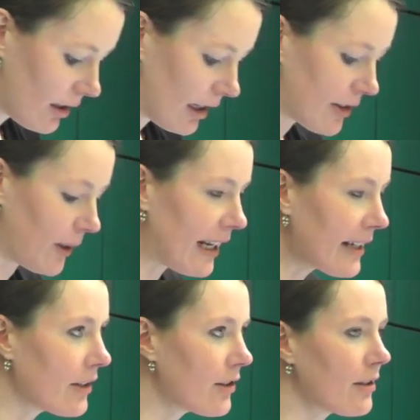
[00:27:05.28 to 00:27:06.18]
So I'd
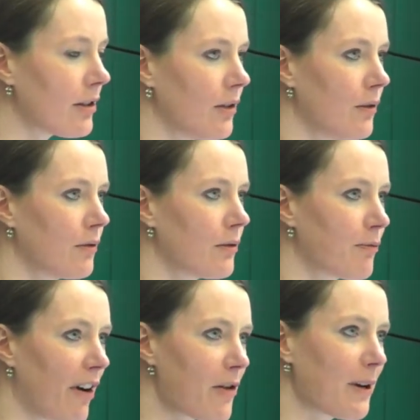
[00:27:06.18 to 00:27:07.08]
like to
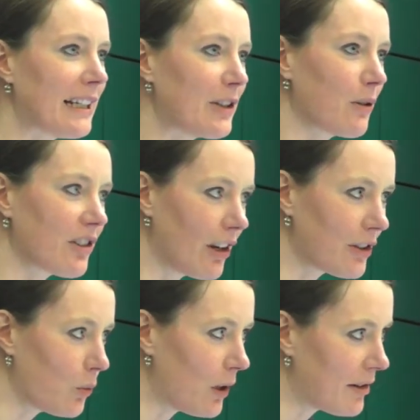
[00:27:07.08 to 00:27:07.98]
very quickly turn
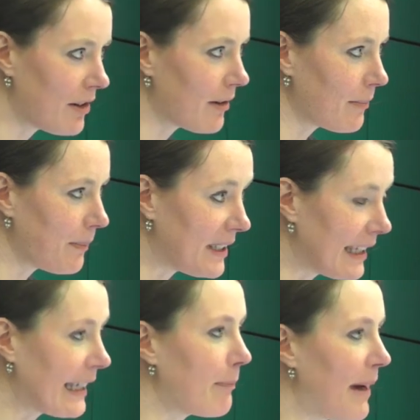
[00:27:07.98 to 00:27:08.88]
to one
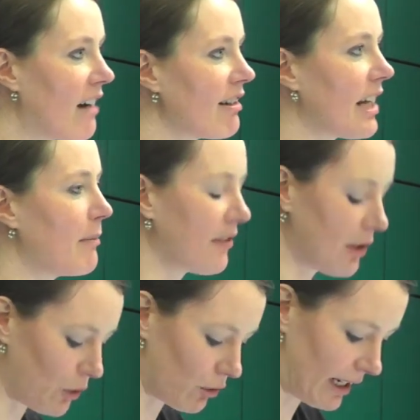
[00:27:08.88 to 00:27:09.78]
particular paradigm of
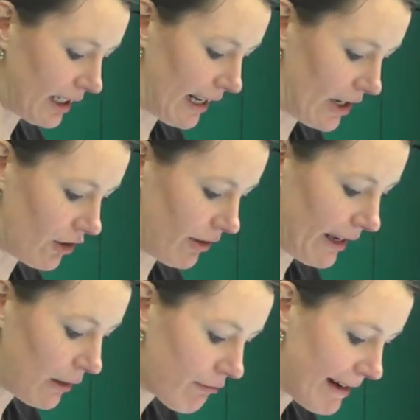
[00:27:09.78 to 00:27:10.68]
social regulation,
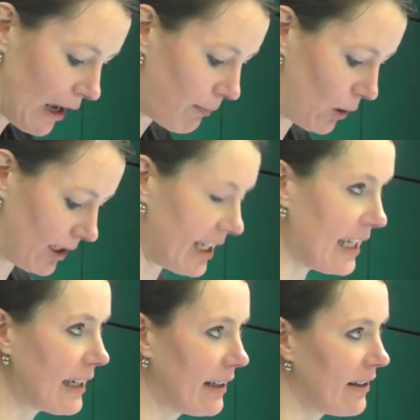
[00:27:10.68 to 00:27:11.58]
that of
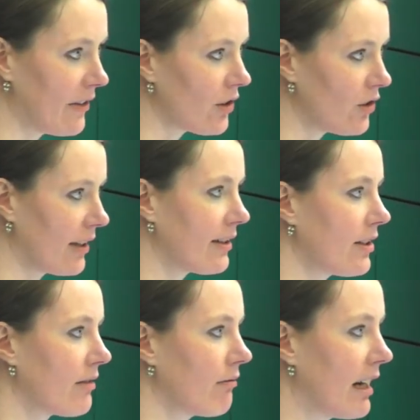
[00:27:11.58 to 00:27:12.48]
realpolitik, and then suggest
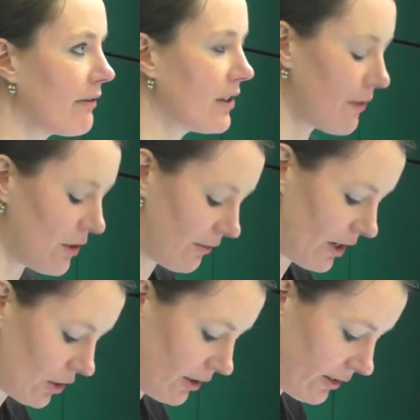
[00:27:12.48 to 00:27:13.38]
its relevance for
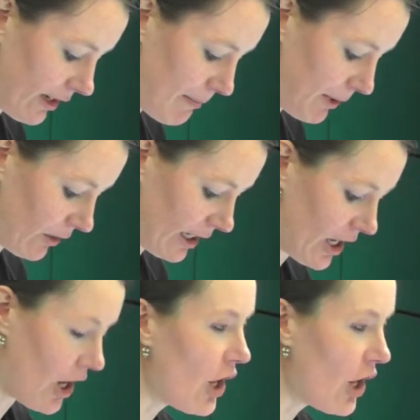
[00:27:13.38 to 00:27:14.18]
intervention and state building.